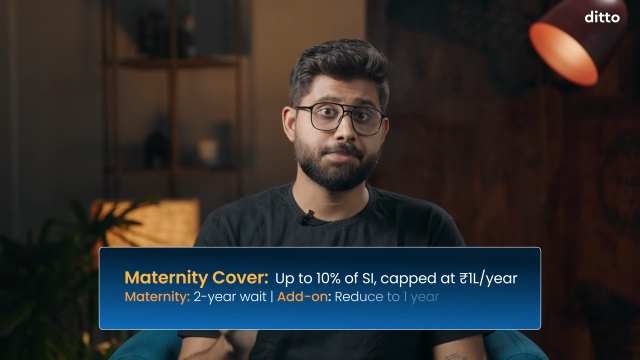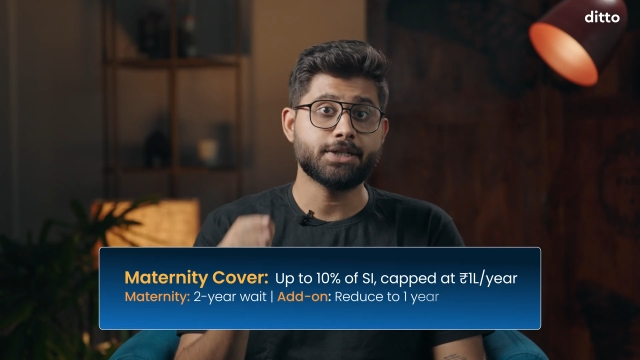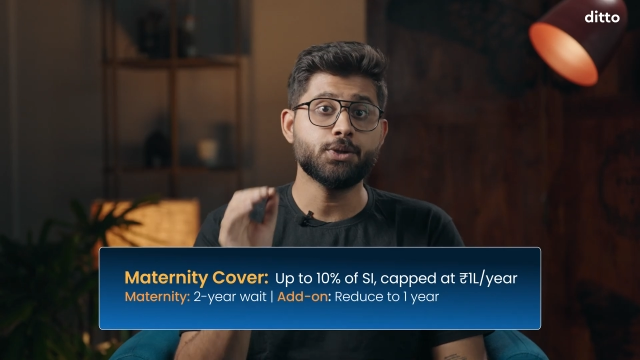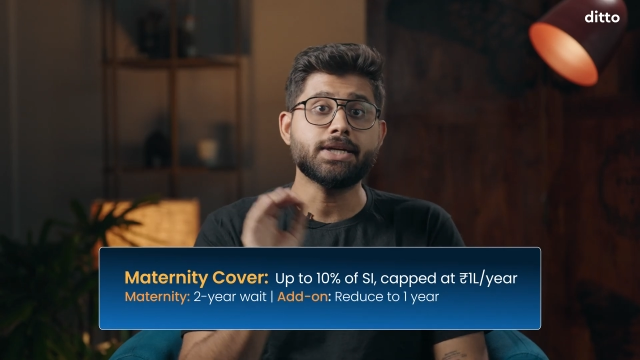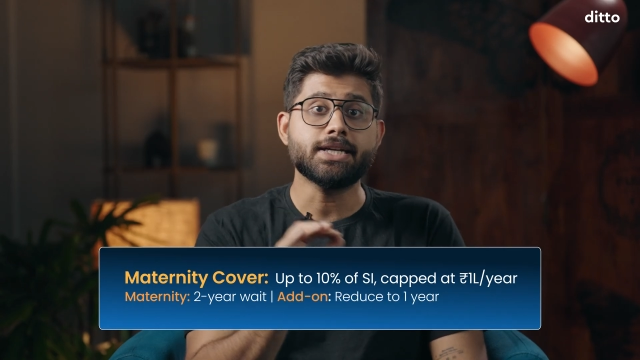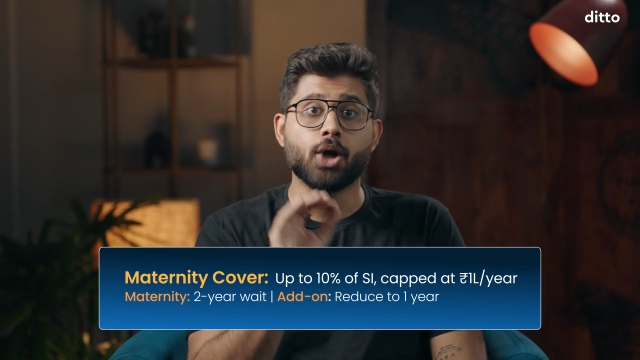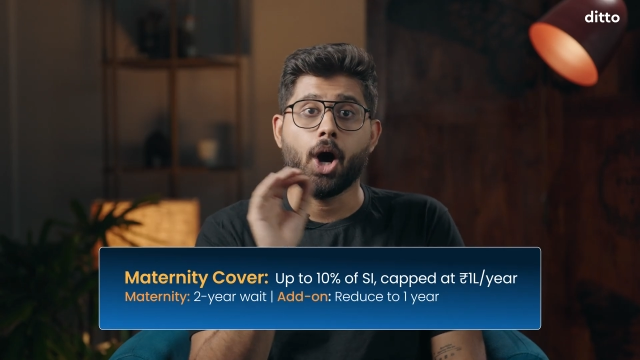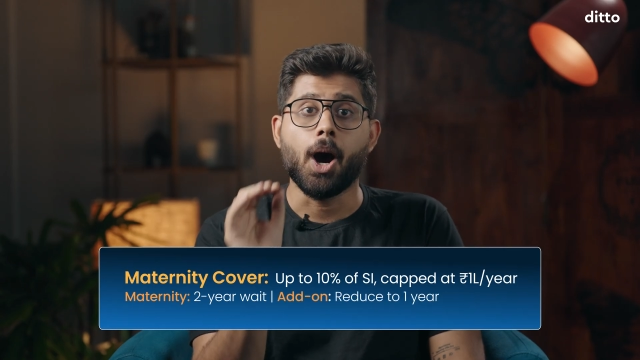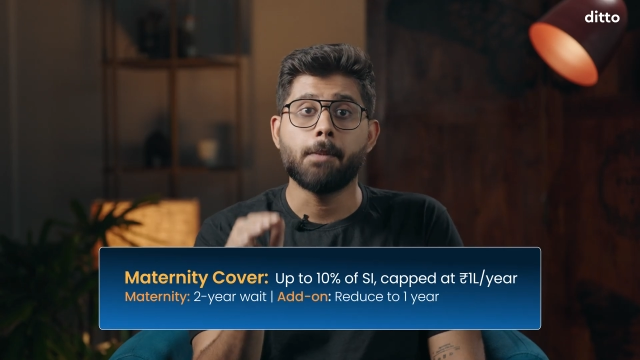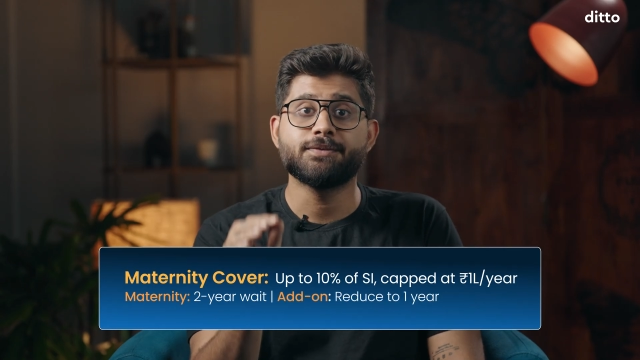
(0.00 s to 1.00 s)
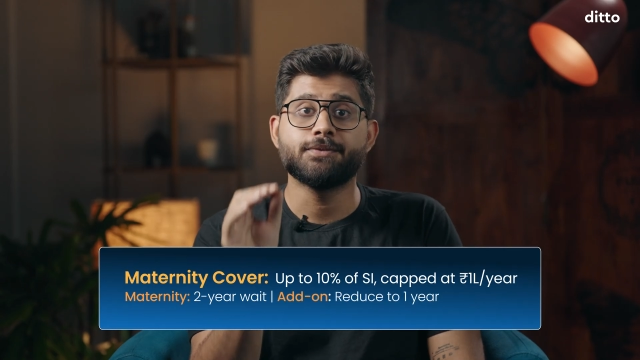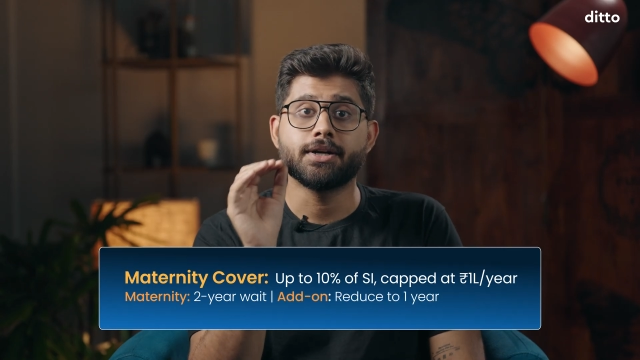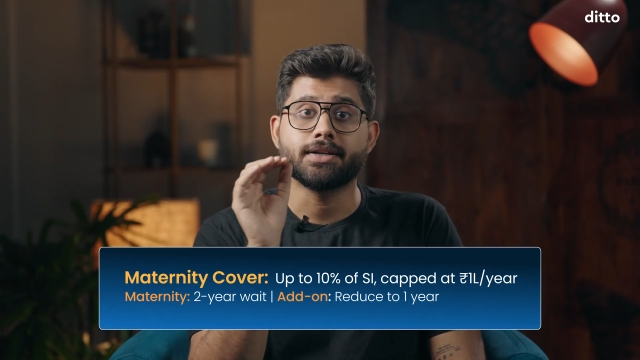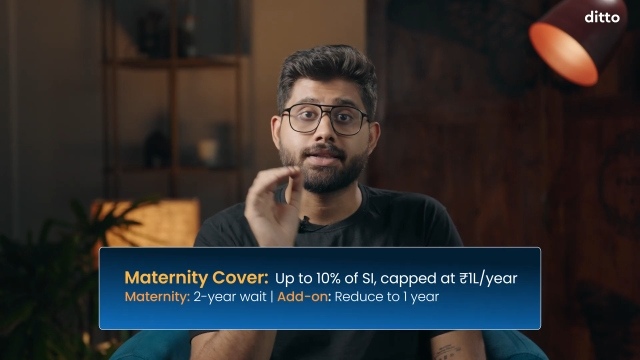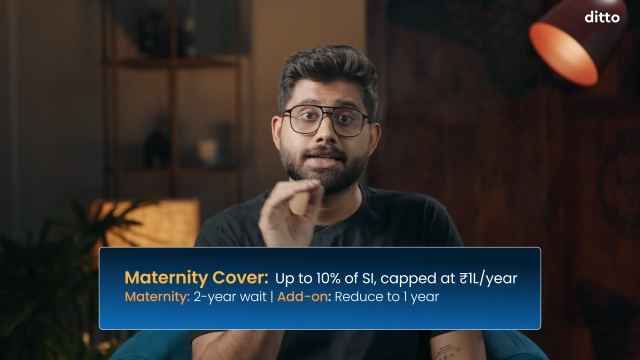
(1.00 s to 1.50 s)
but you can opt
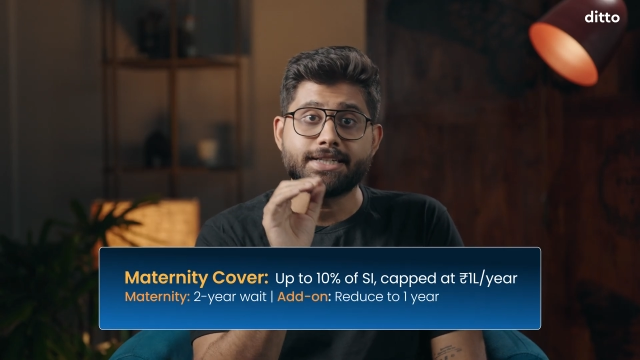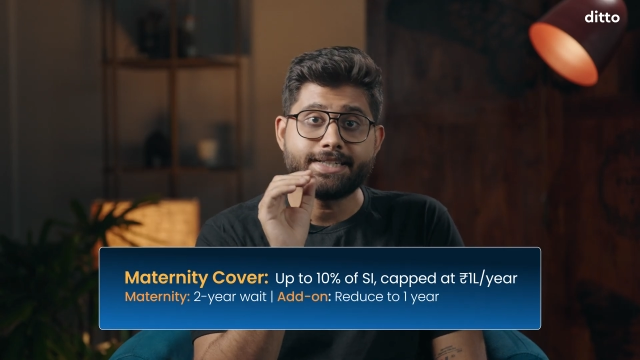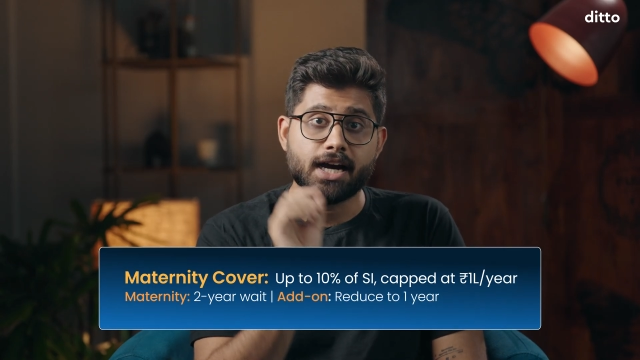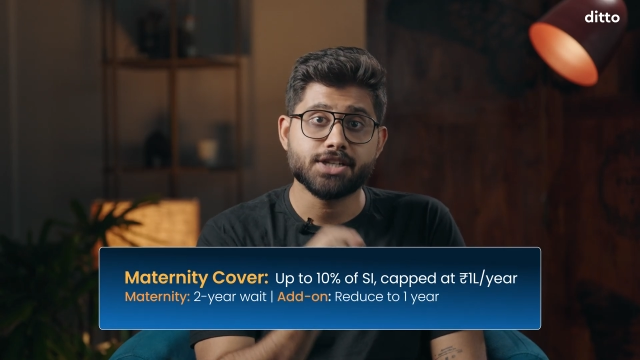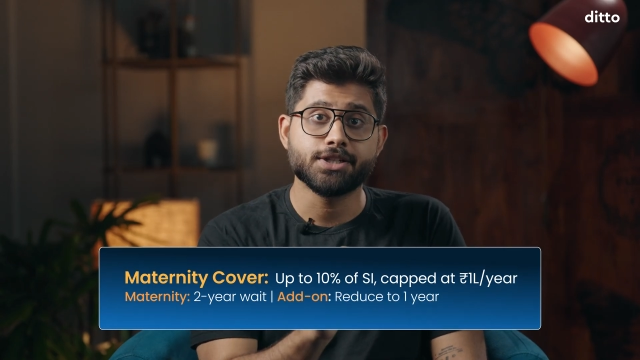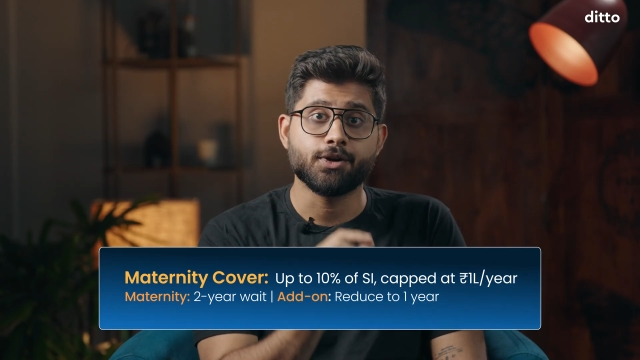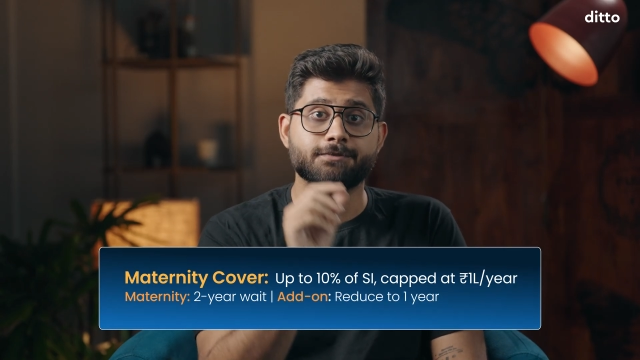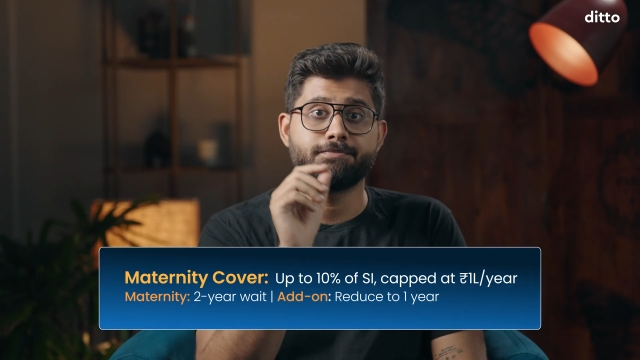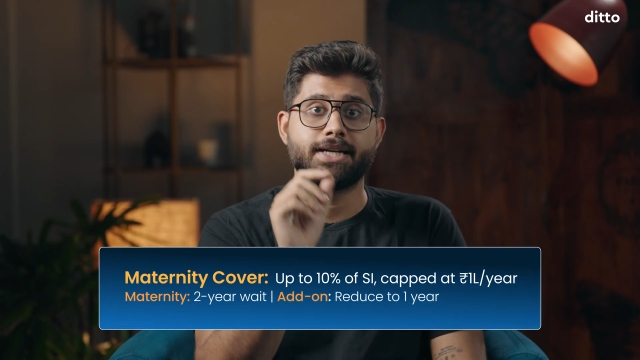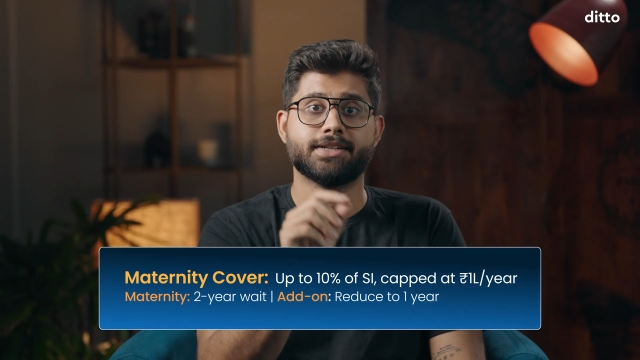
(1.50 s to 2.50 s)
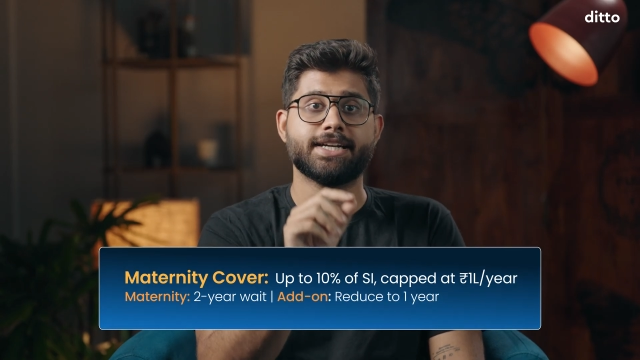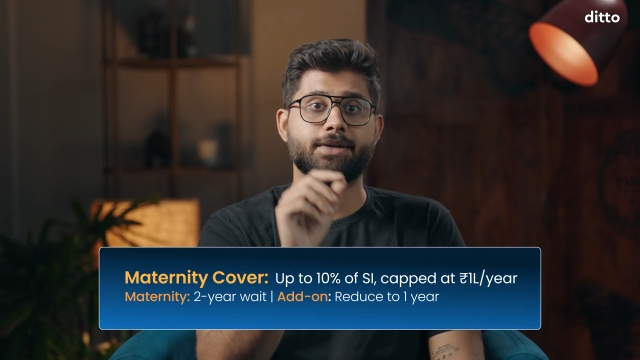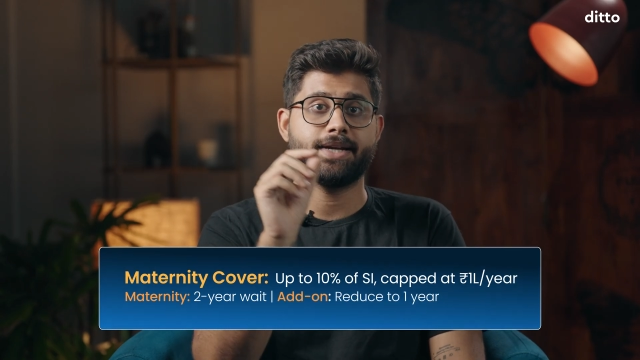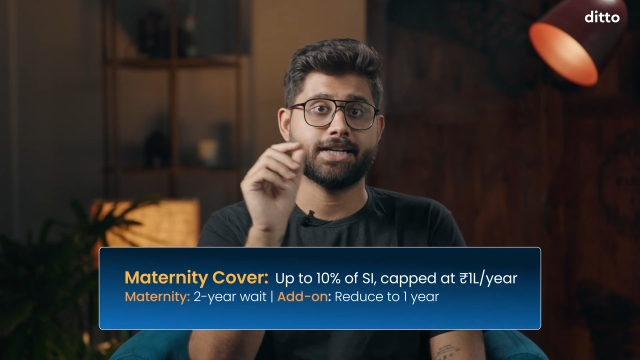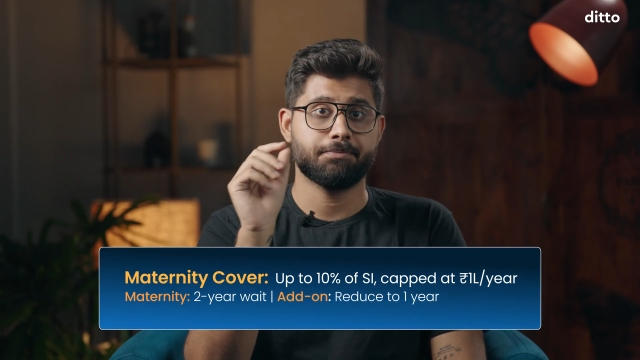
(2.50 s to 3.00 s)
for the reduction of maternity
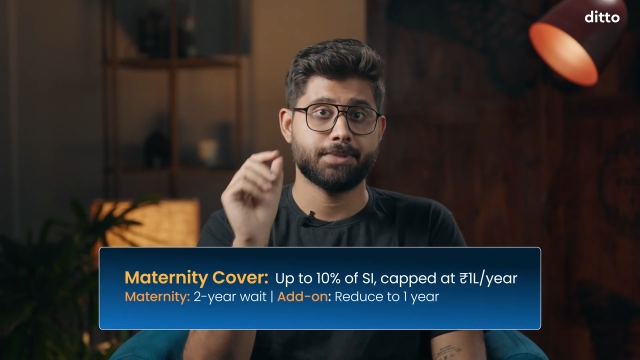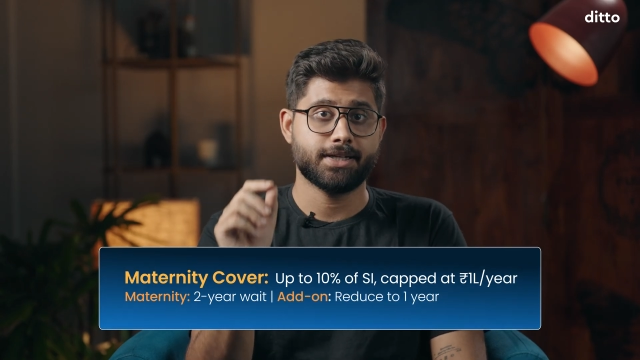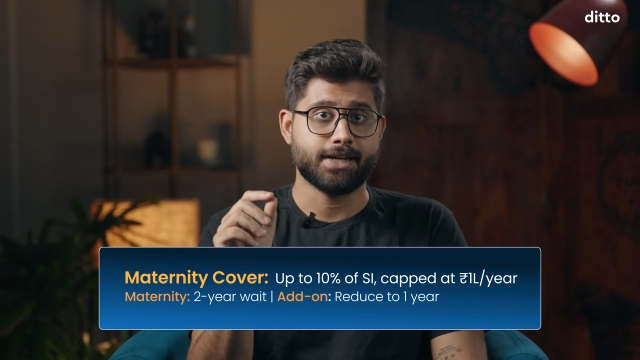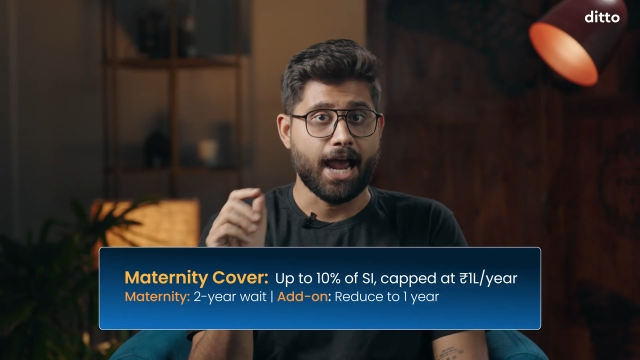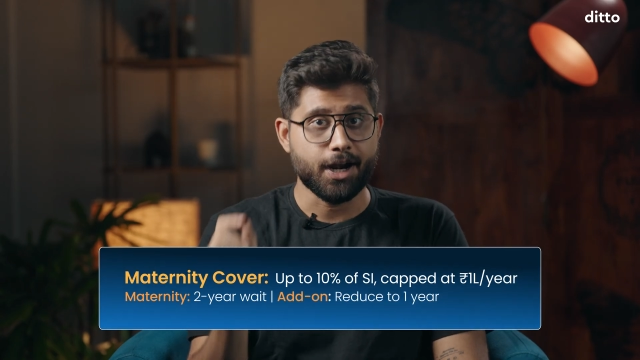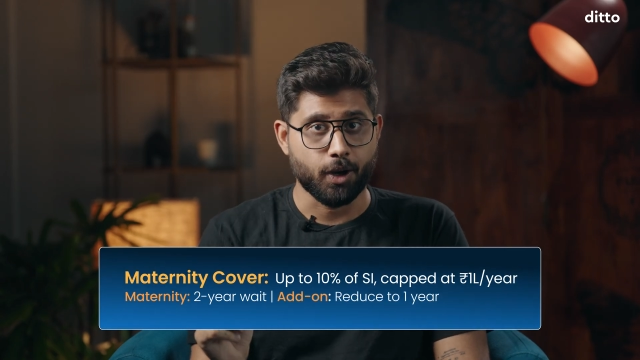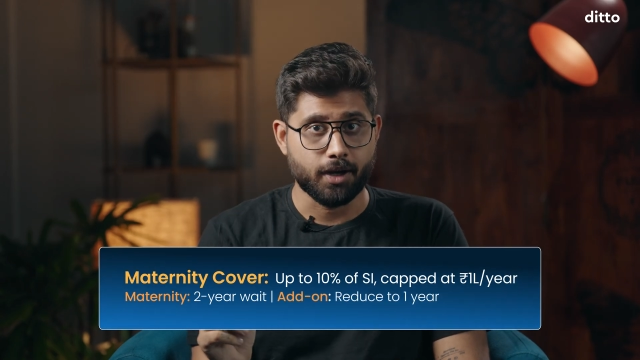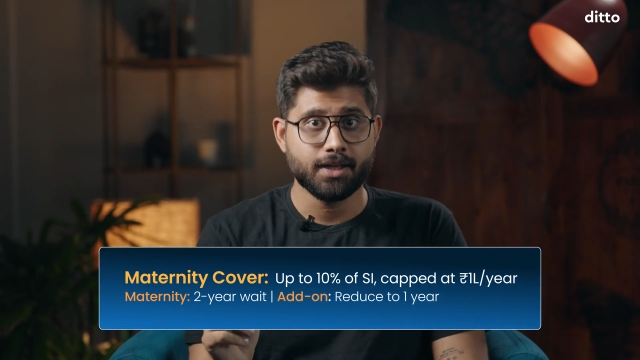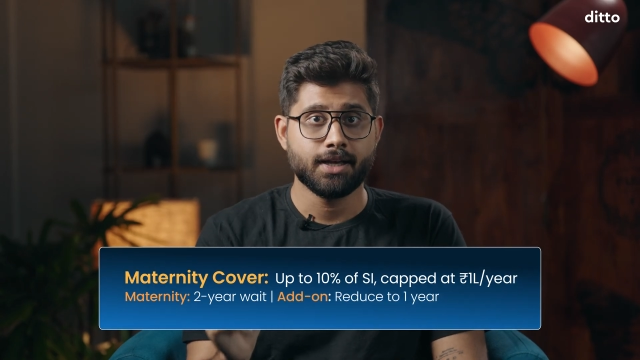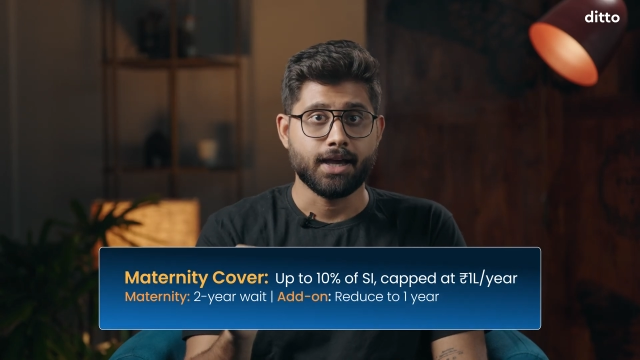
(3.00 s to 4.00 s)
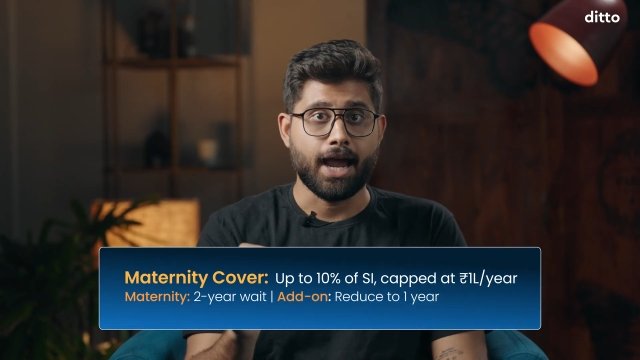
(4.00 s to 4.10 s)
waiting period add-on,